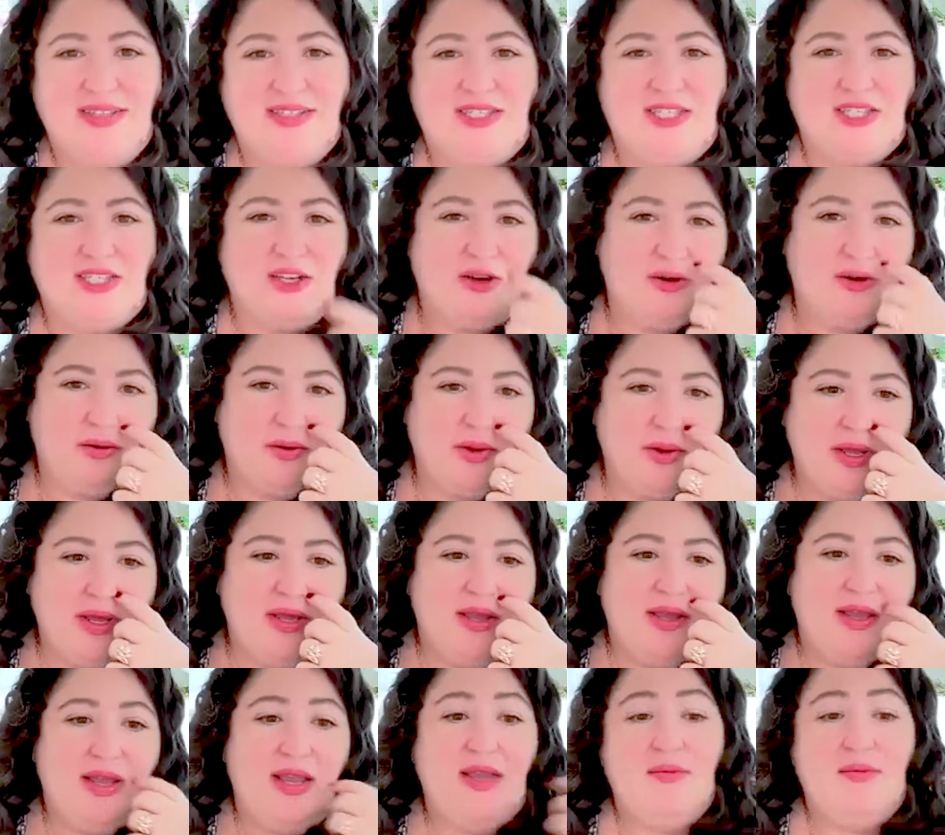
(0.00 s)
And so
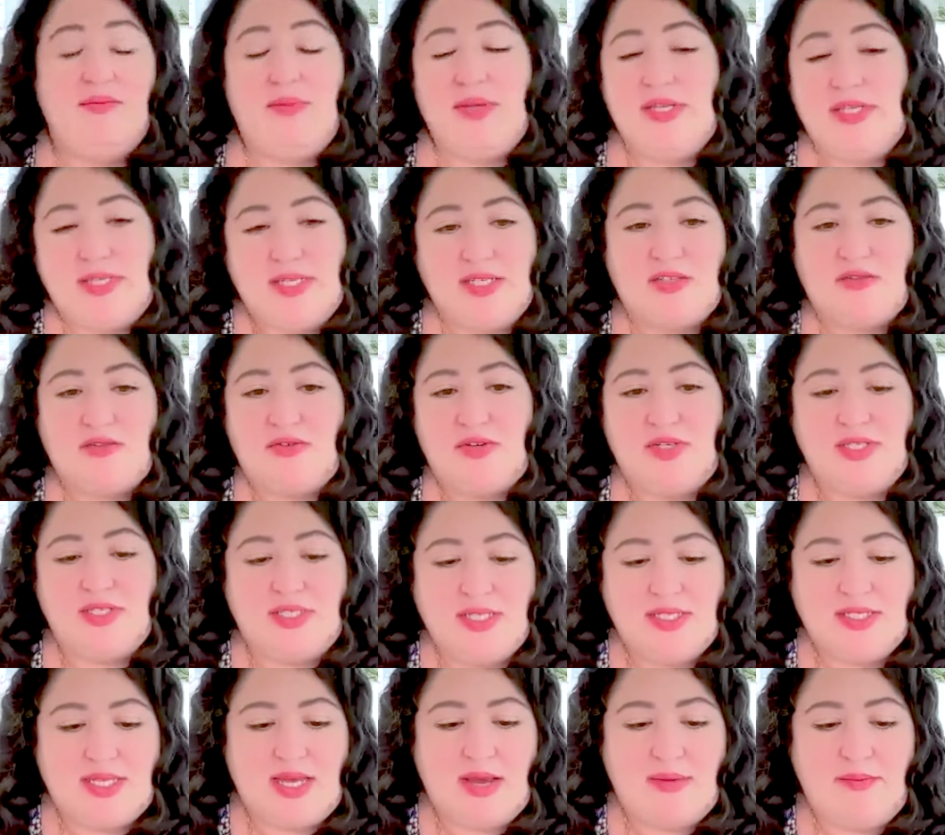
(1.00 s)
in business, for
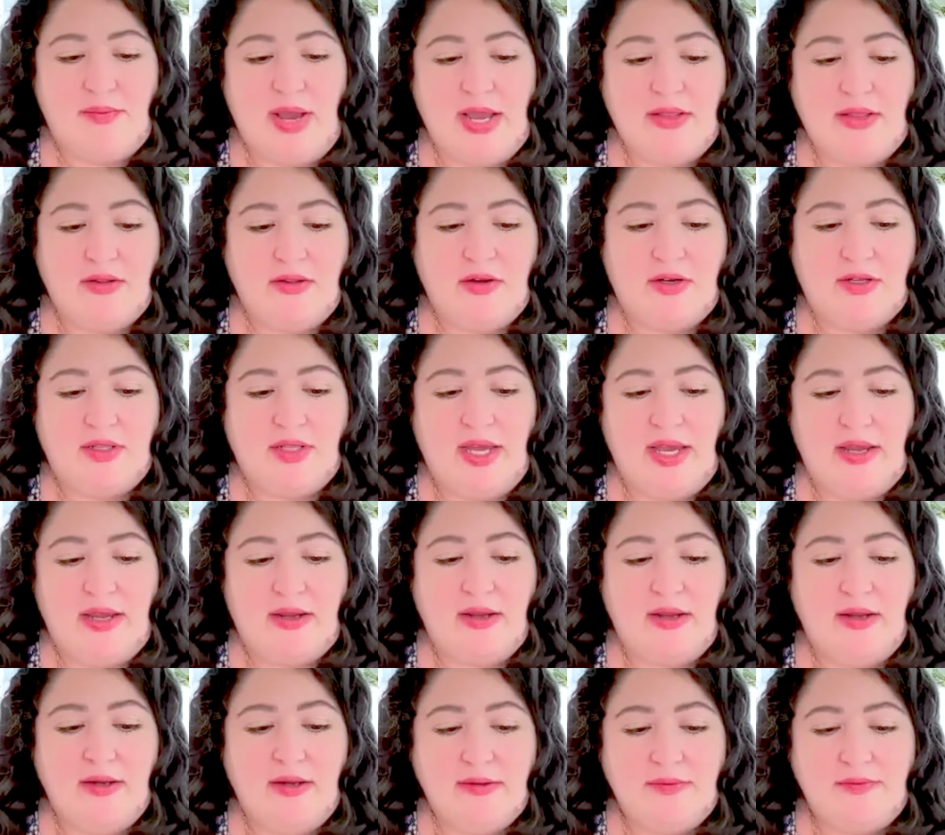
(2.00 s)
instance, that might look
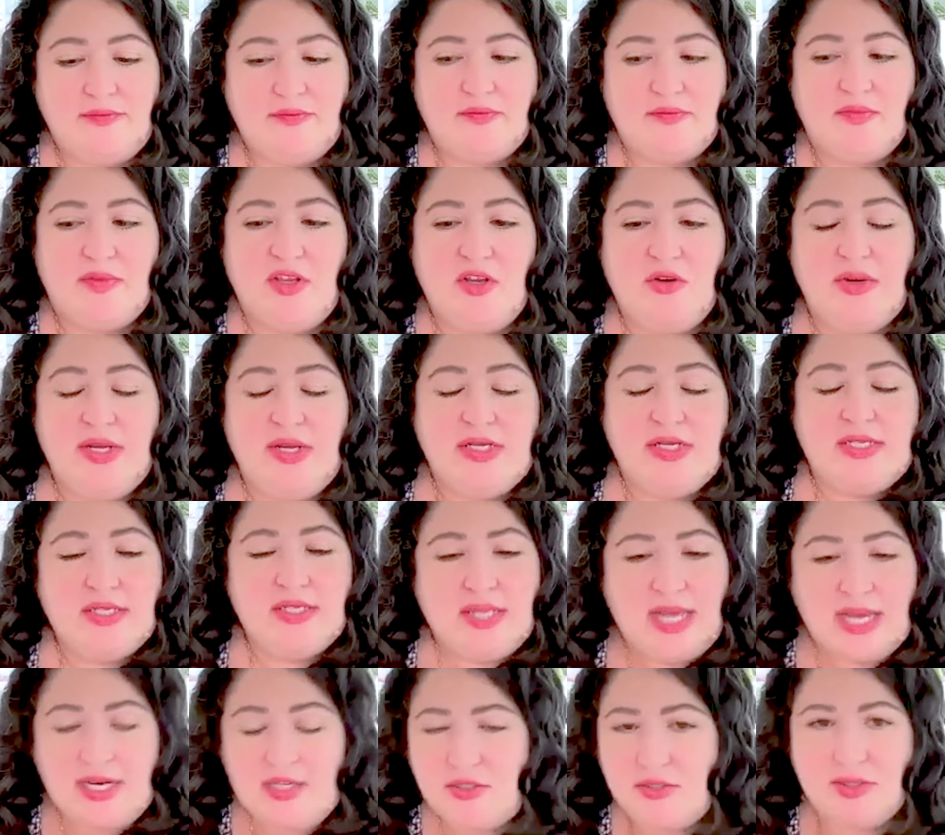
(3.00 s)
like you
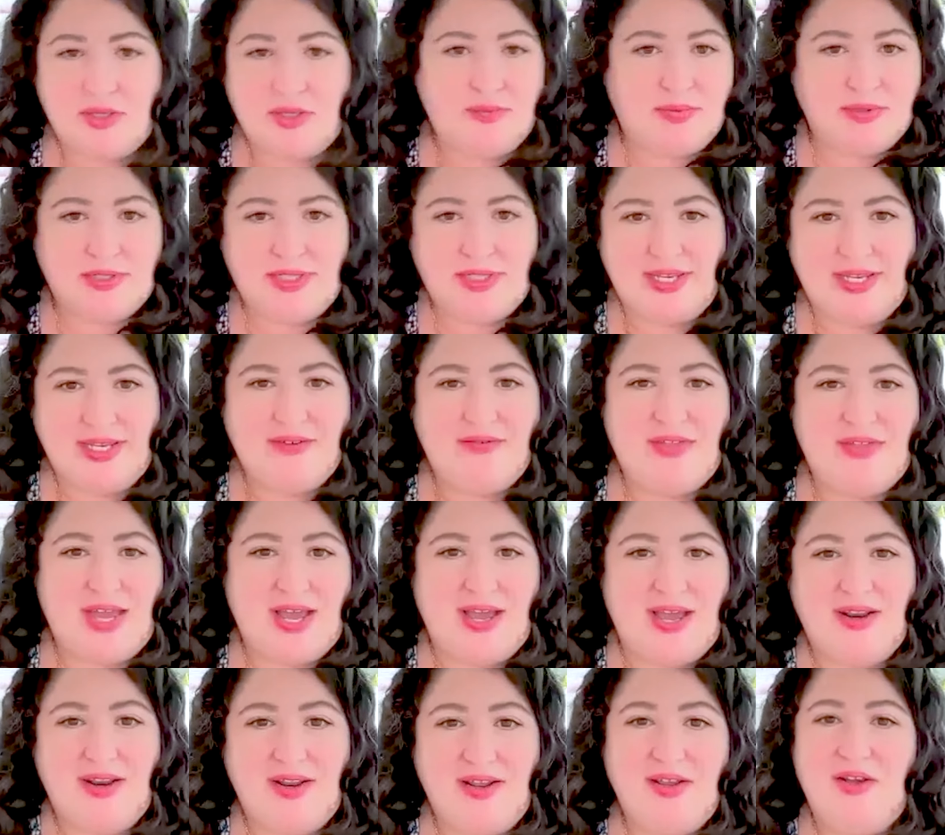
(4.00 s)
intellectually believe
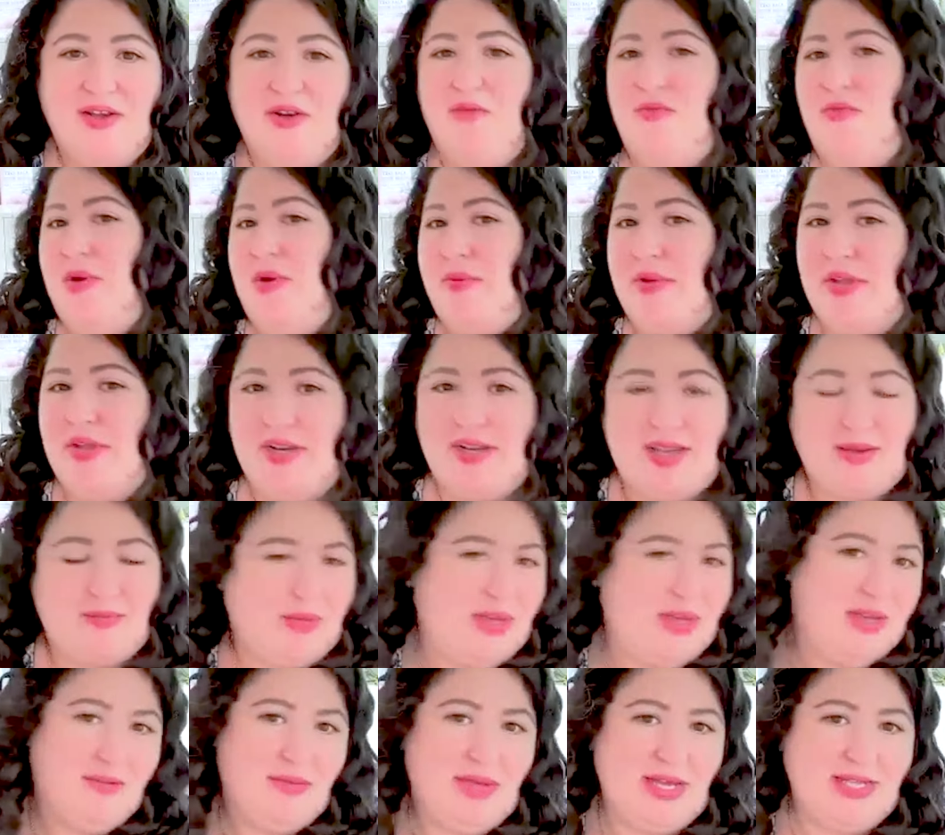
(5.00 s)
that women
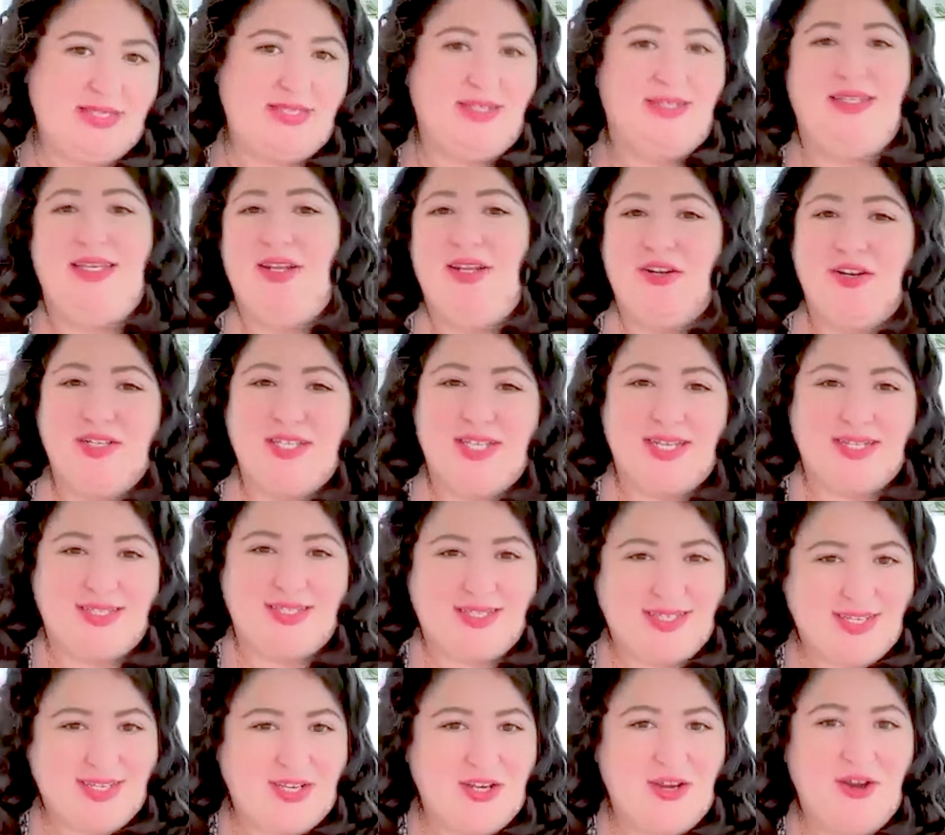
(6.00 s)
can be amazing leaders
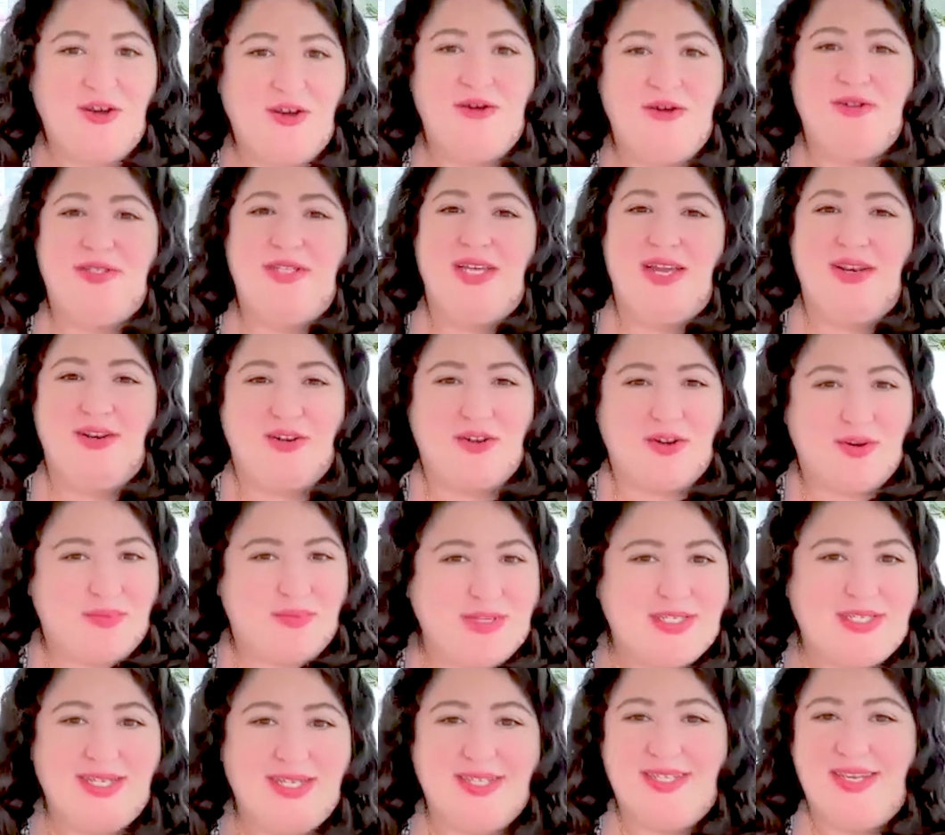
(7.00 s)
and CEOs and good
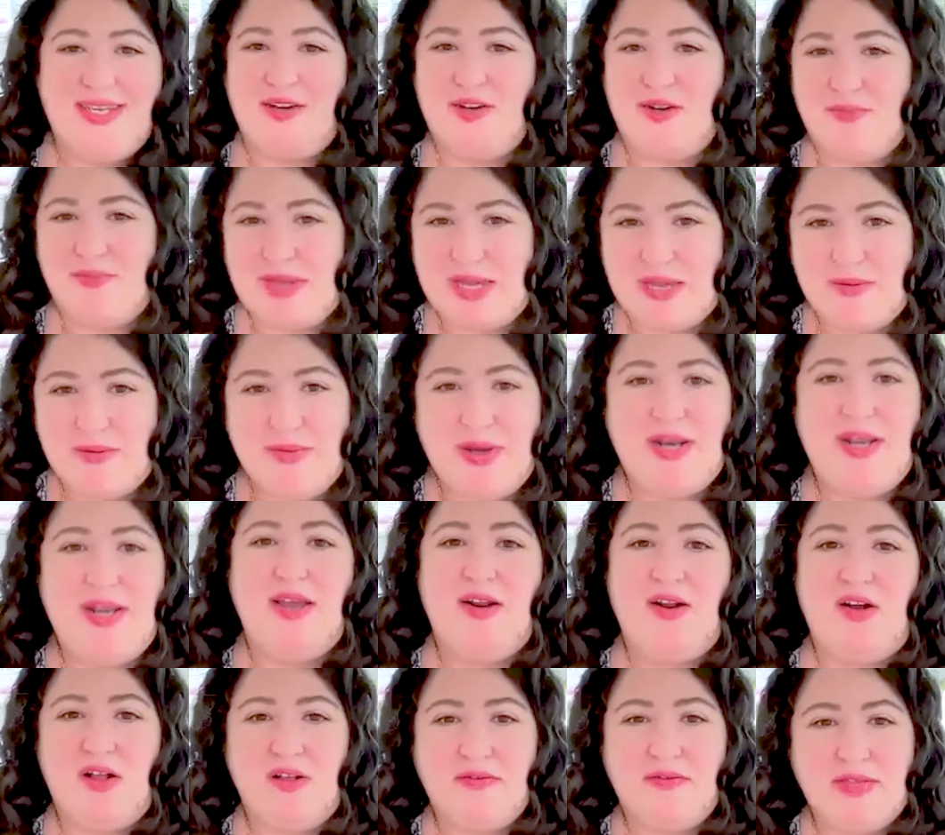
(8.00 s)
at business and good at making
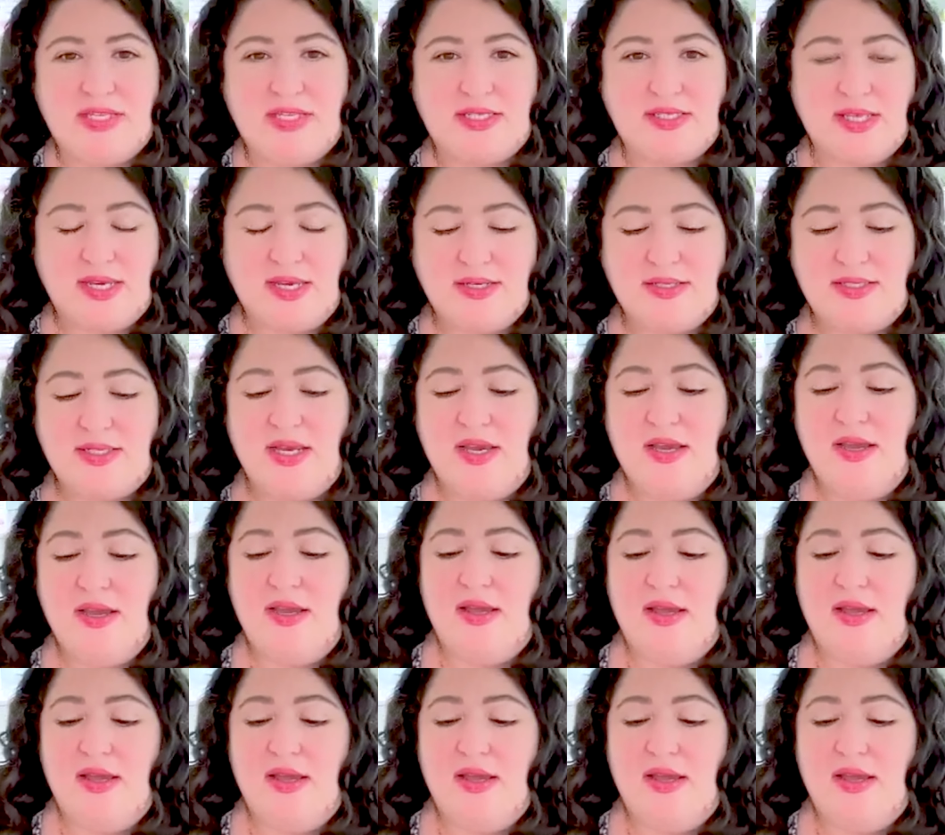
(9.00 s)
money and all of these things.